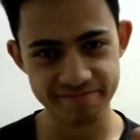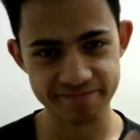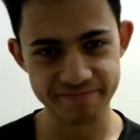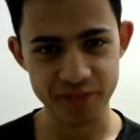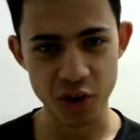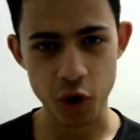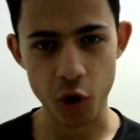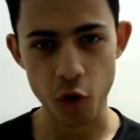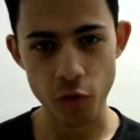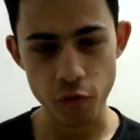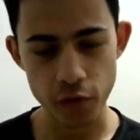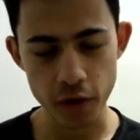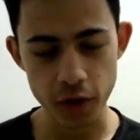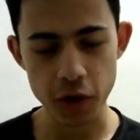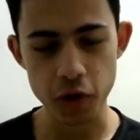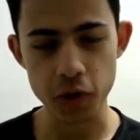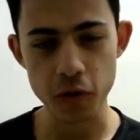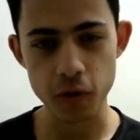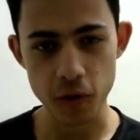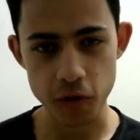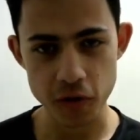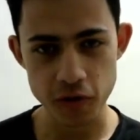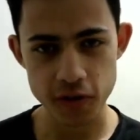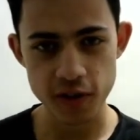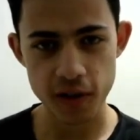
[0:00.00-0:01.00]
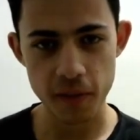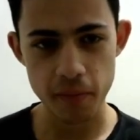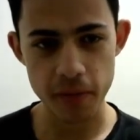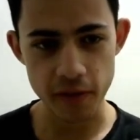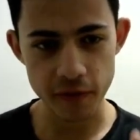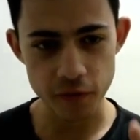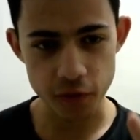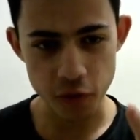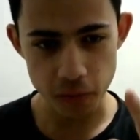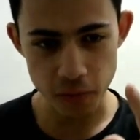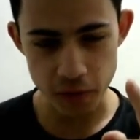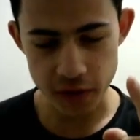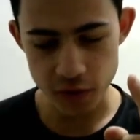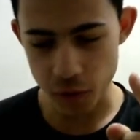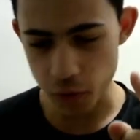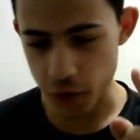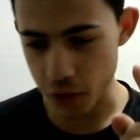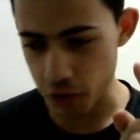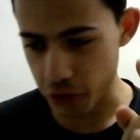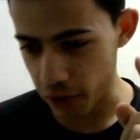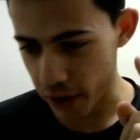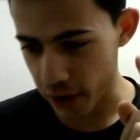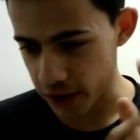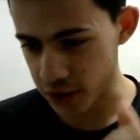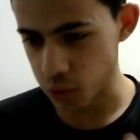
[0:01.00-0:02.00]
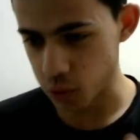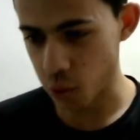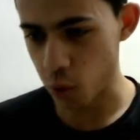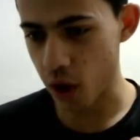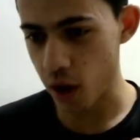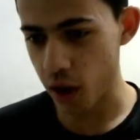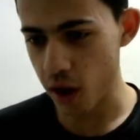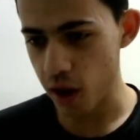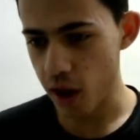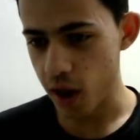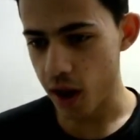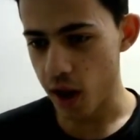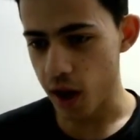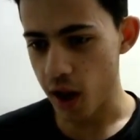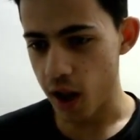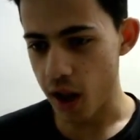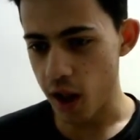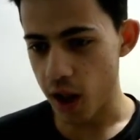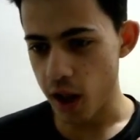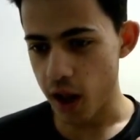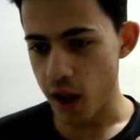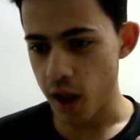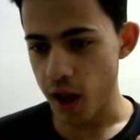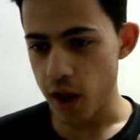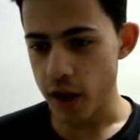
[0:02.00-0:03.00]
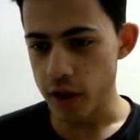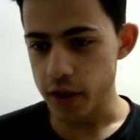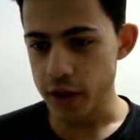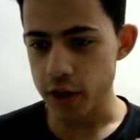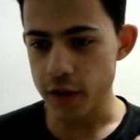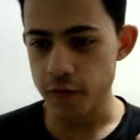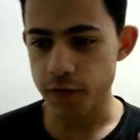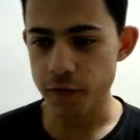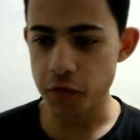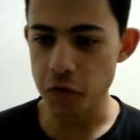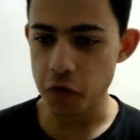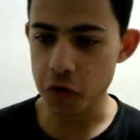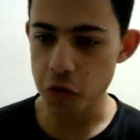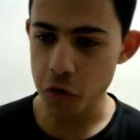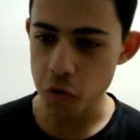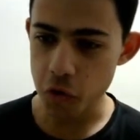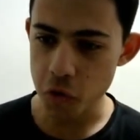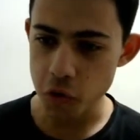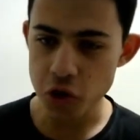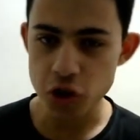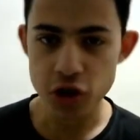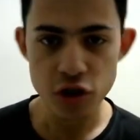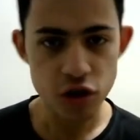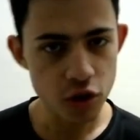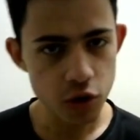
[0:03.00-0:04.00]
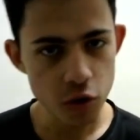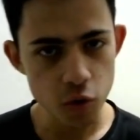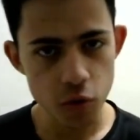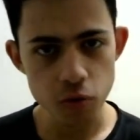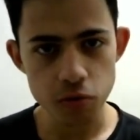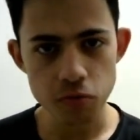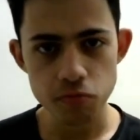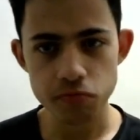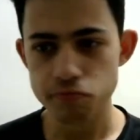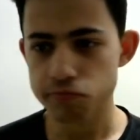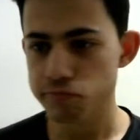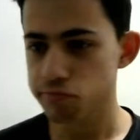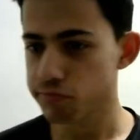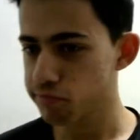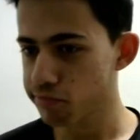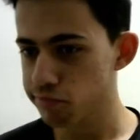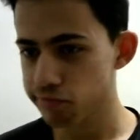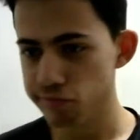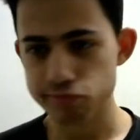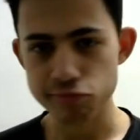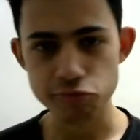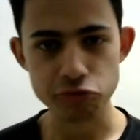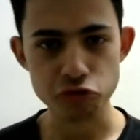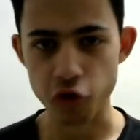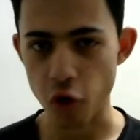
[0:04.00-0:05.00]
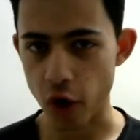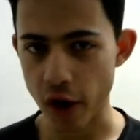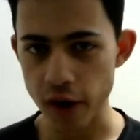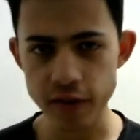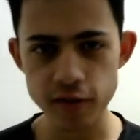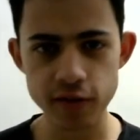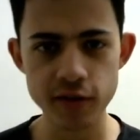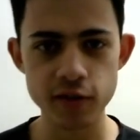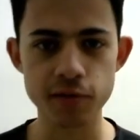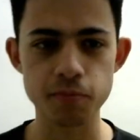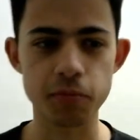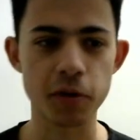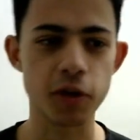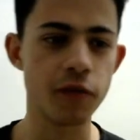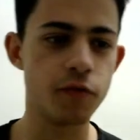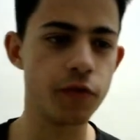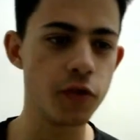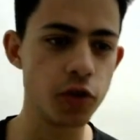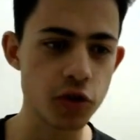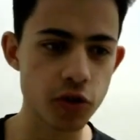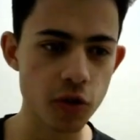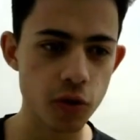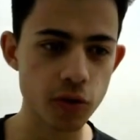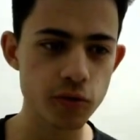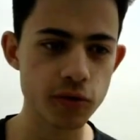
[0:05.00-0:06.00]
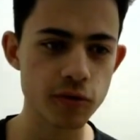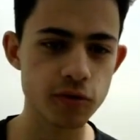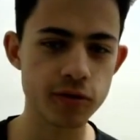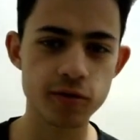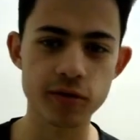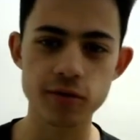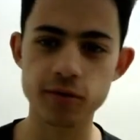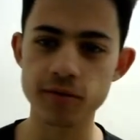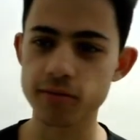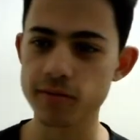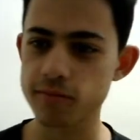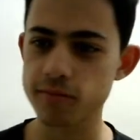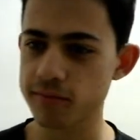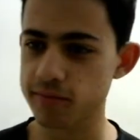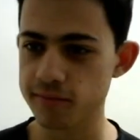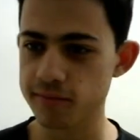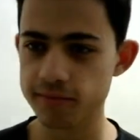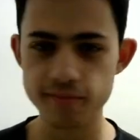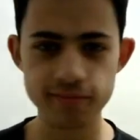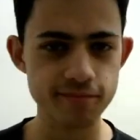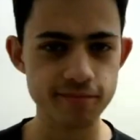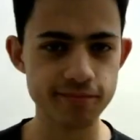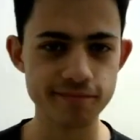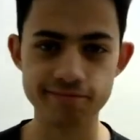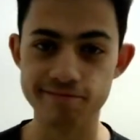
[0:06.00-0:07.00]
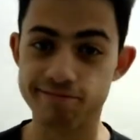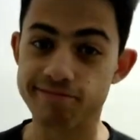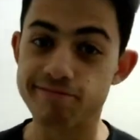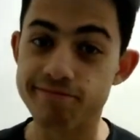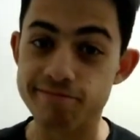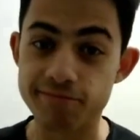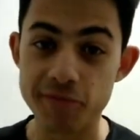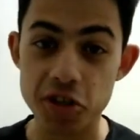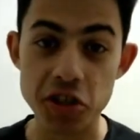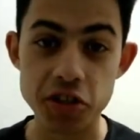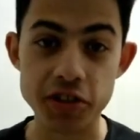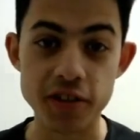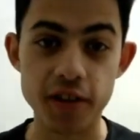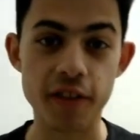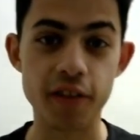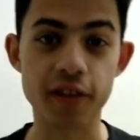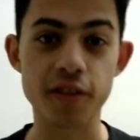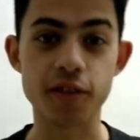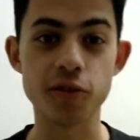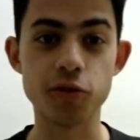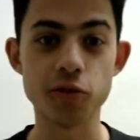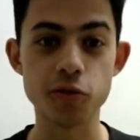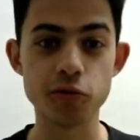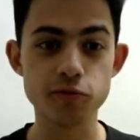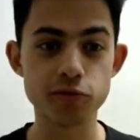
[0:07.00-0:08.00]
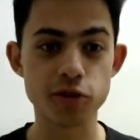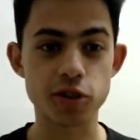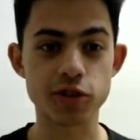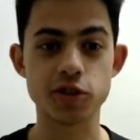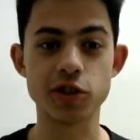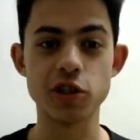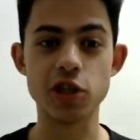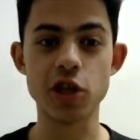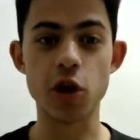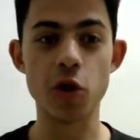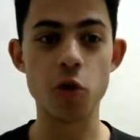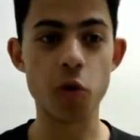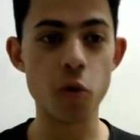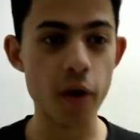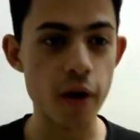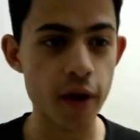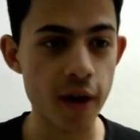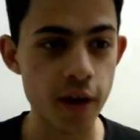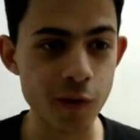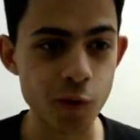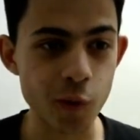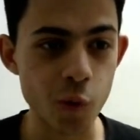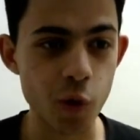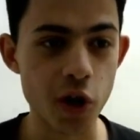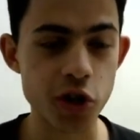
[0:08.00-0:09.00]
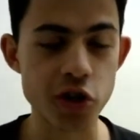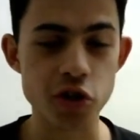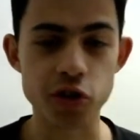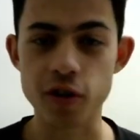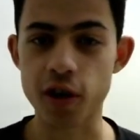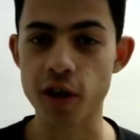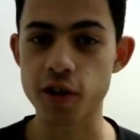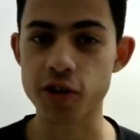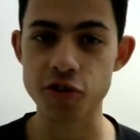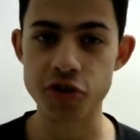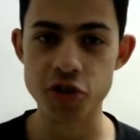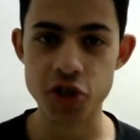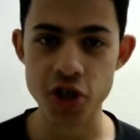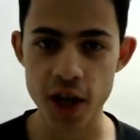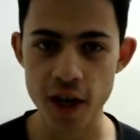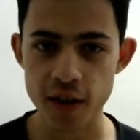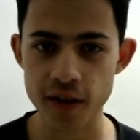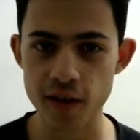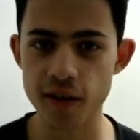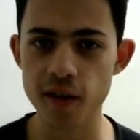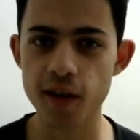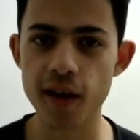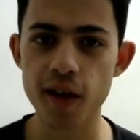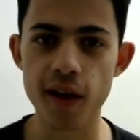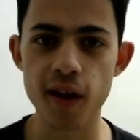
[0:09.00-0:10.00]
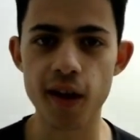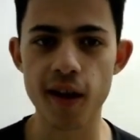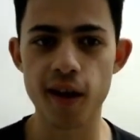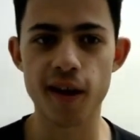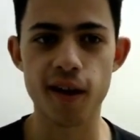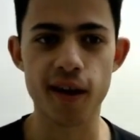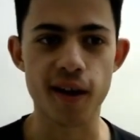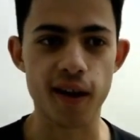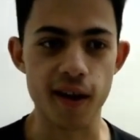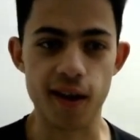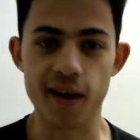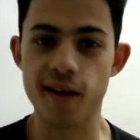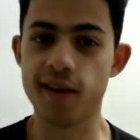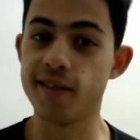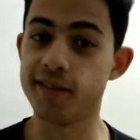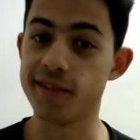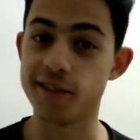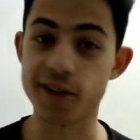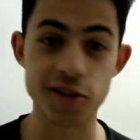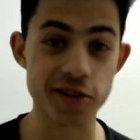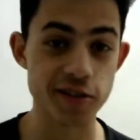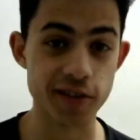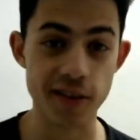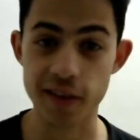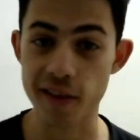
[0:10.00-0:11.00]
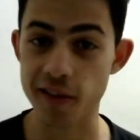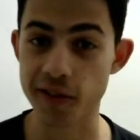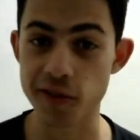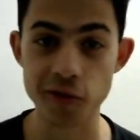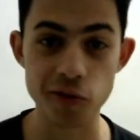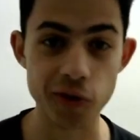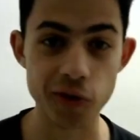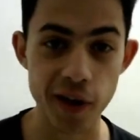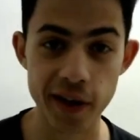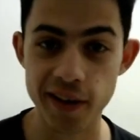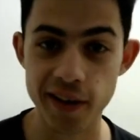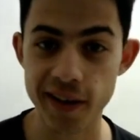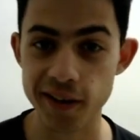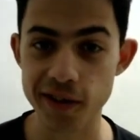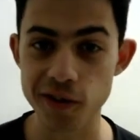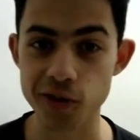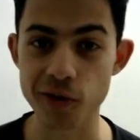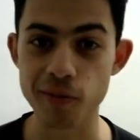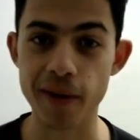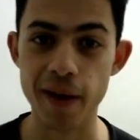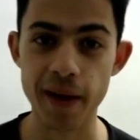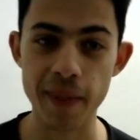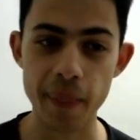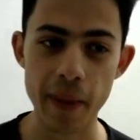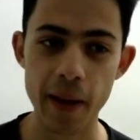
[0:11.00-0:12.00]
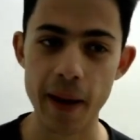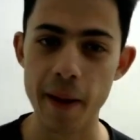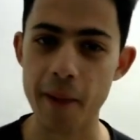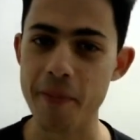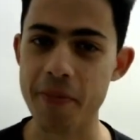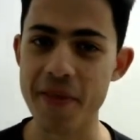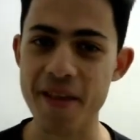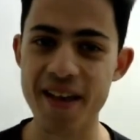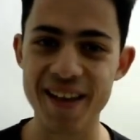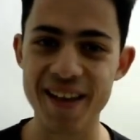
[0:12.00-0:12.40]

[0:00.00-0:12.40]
Hopefully you learned something from this video as well. If you do, great. But if you don't, there's nothing to do. Just go and watch another channel. There's nothing to do. I can't do about that.